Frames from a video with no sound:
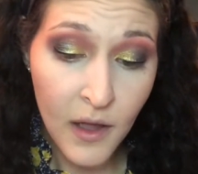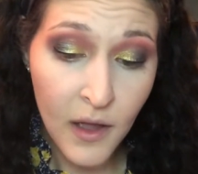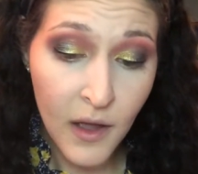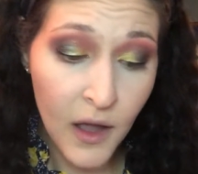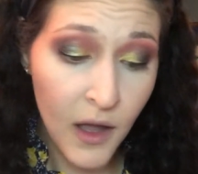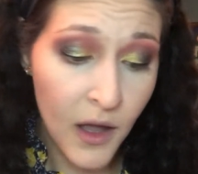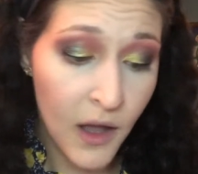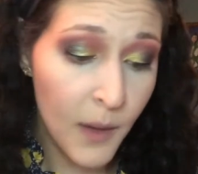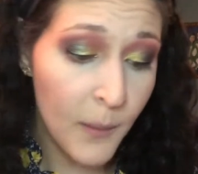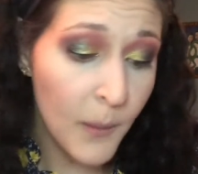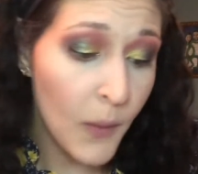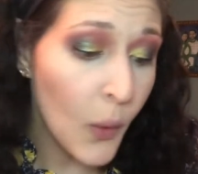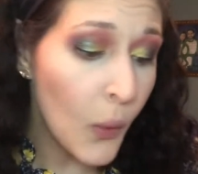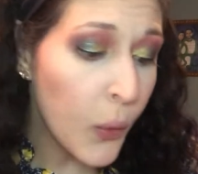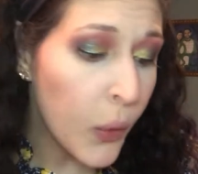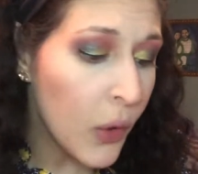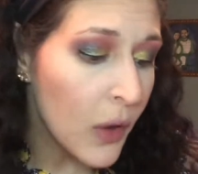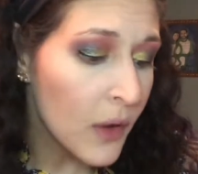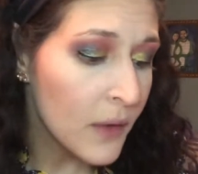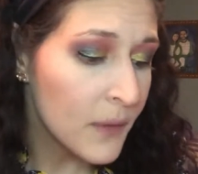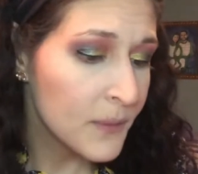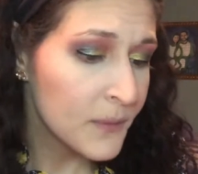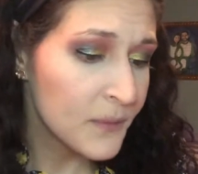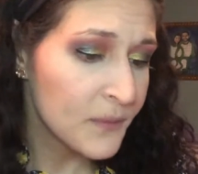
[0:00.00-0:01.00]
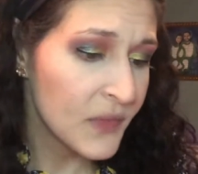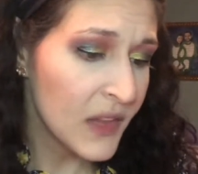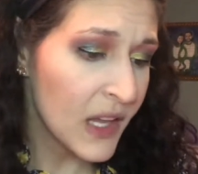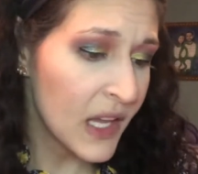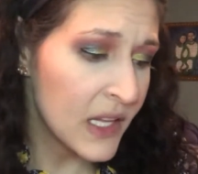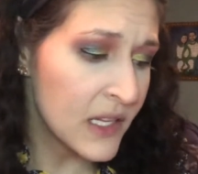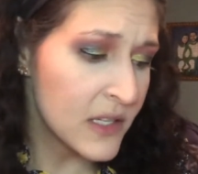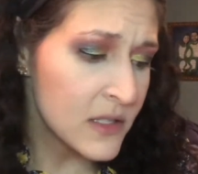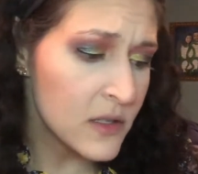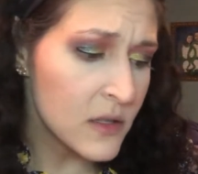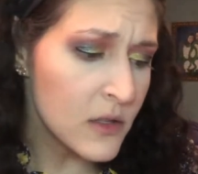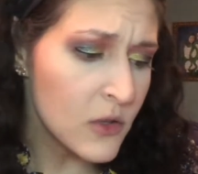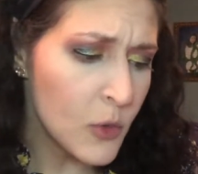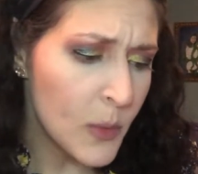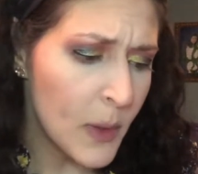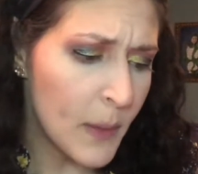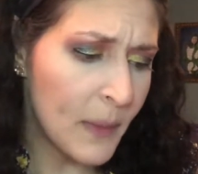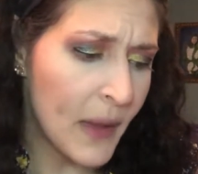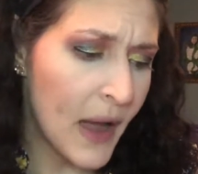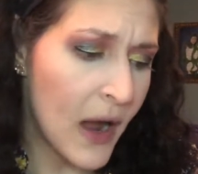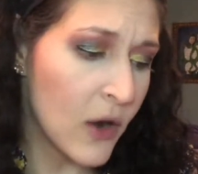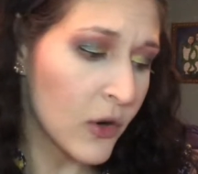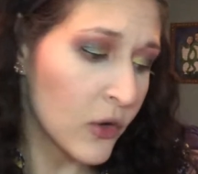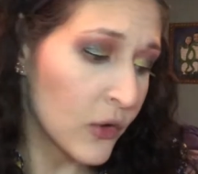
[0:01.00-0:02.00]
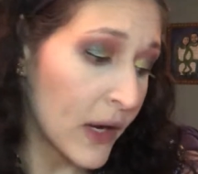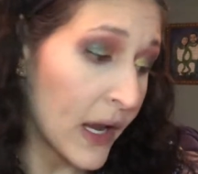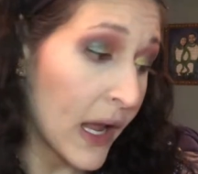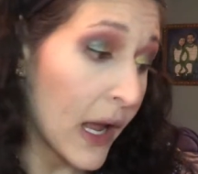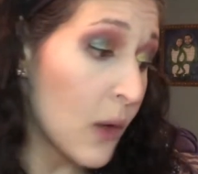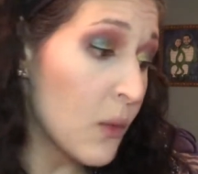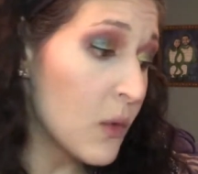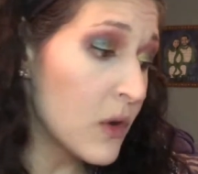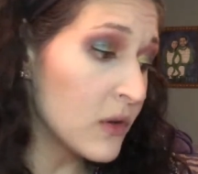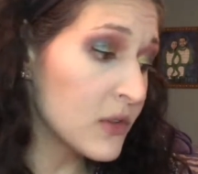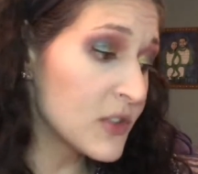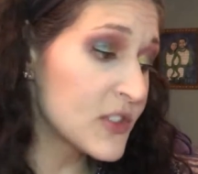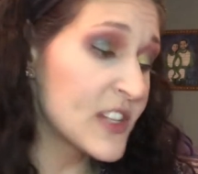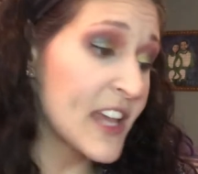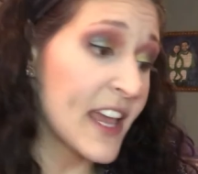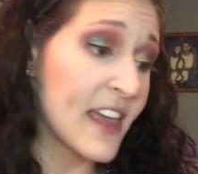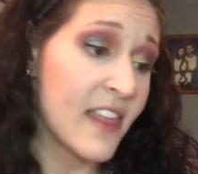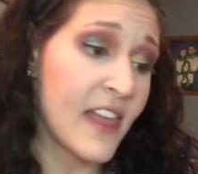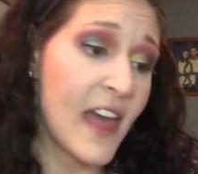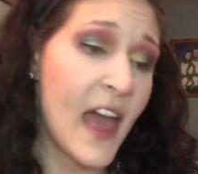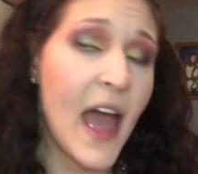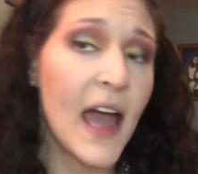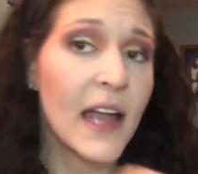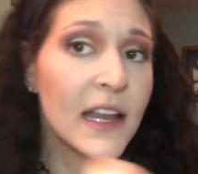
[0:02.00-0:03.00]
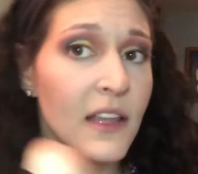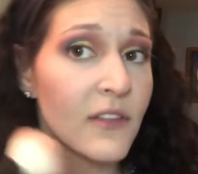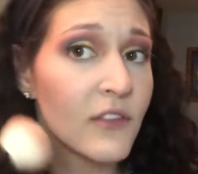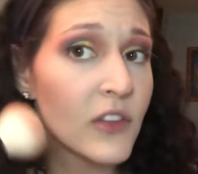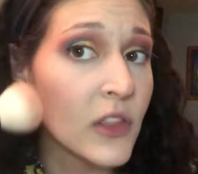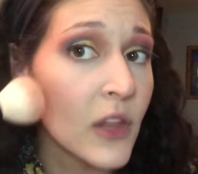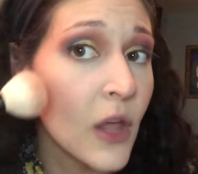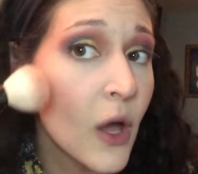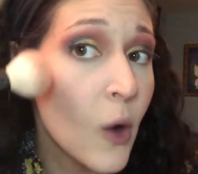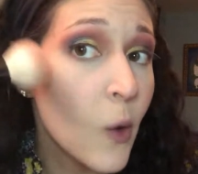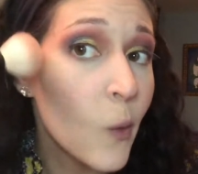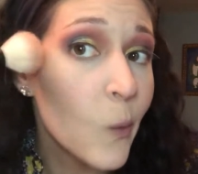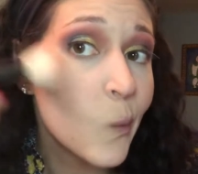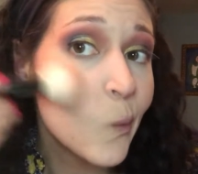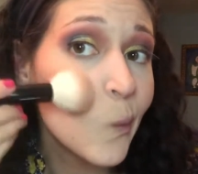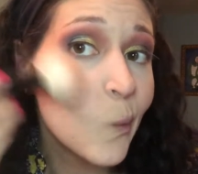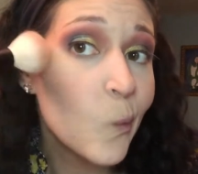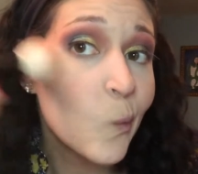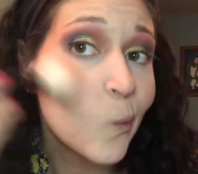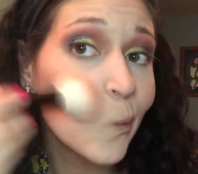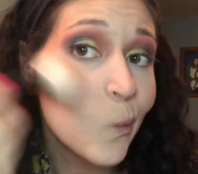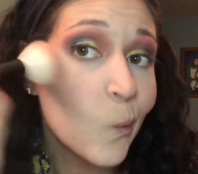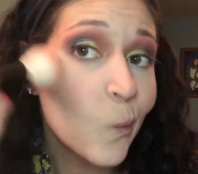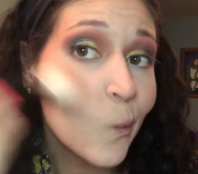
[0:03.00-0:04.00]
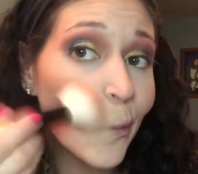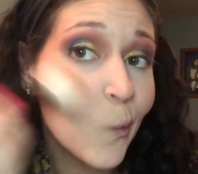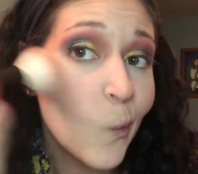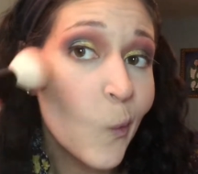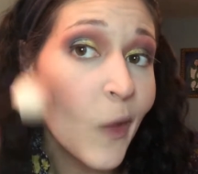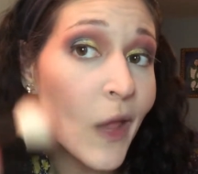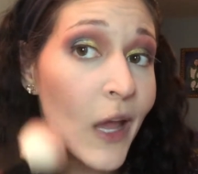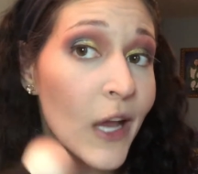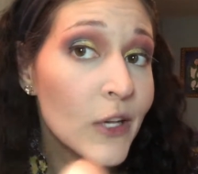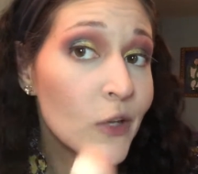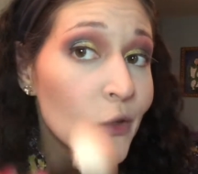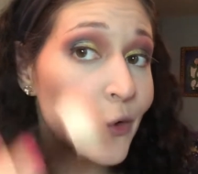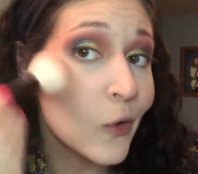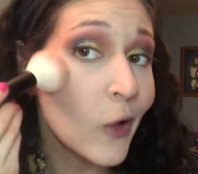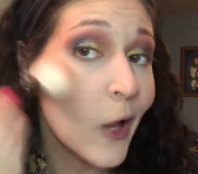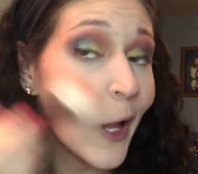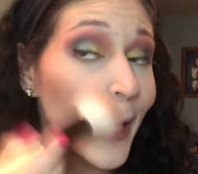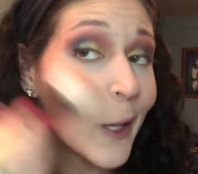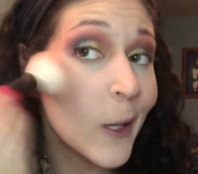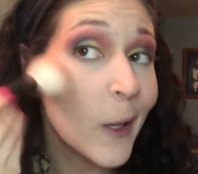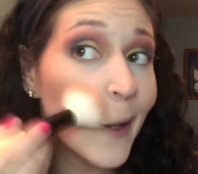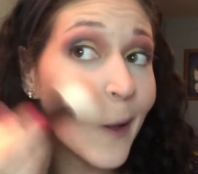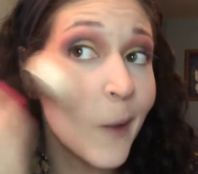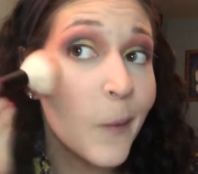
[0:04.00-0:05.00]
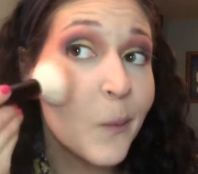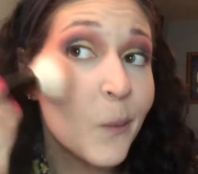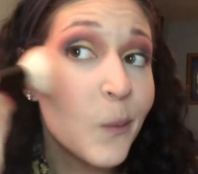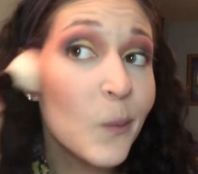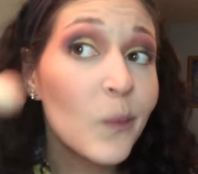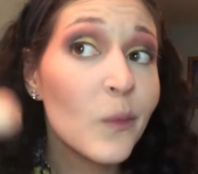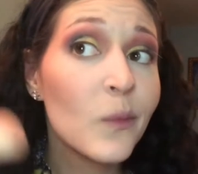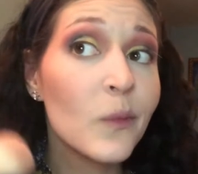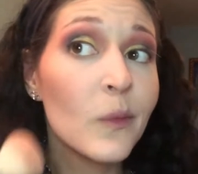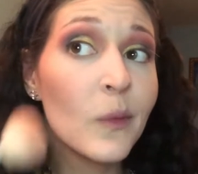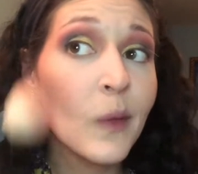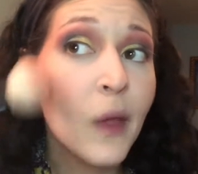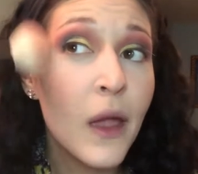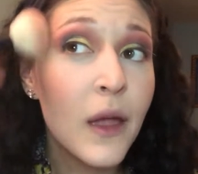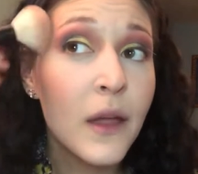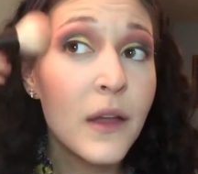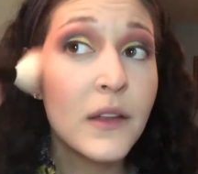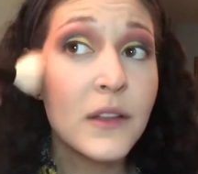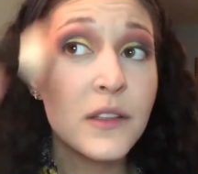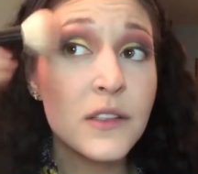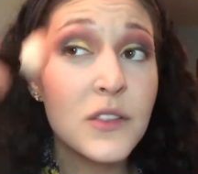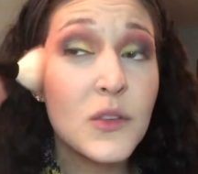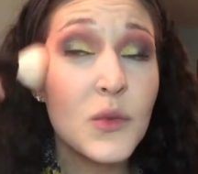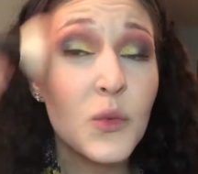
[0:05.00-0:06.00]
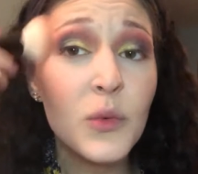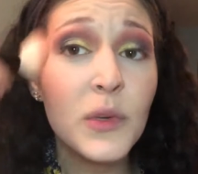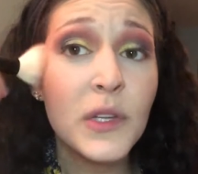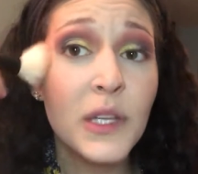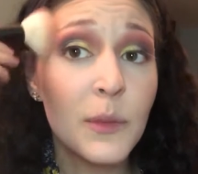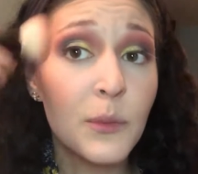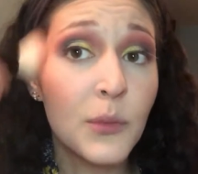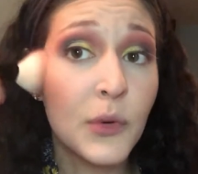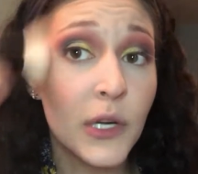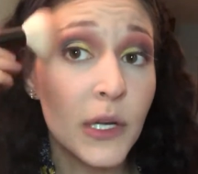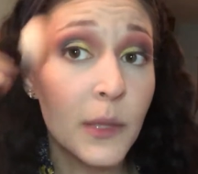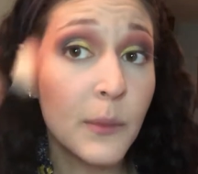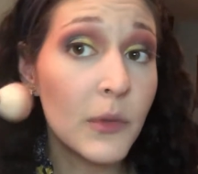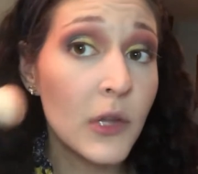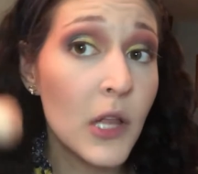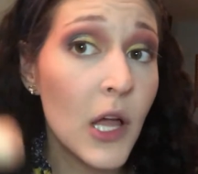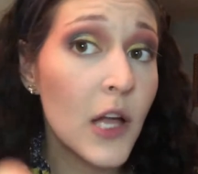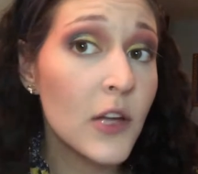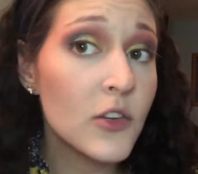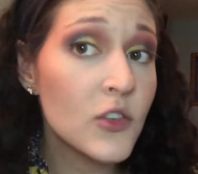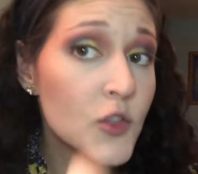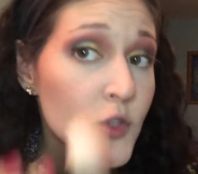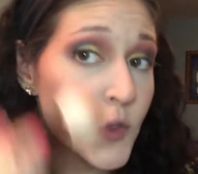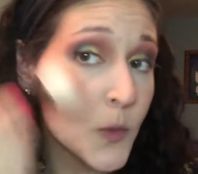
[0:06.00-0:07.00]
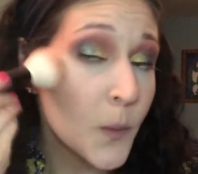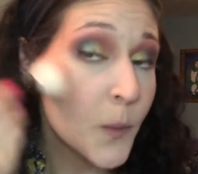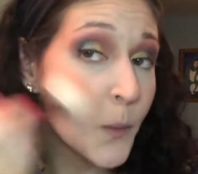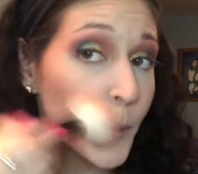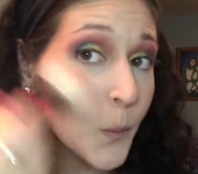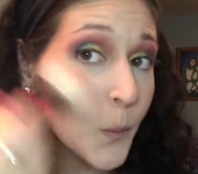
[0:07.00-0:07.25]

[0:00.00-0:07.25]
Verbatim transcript: It is a little bit powdery, I will say that, even though I do like it. It's a really pretty blush.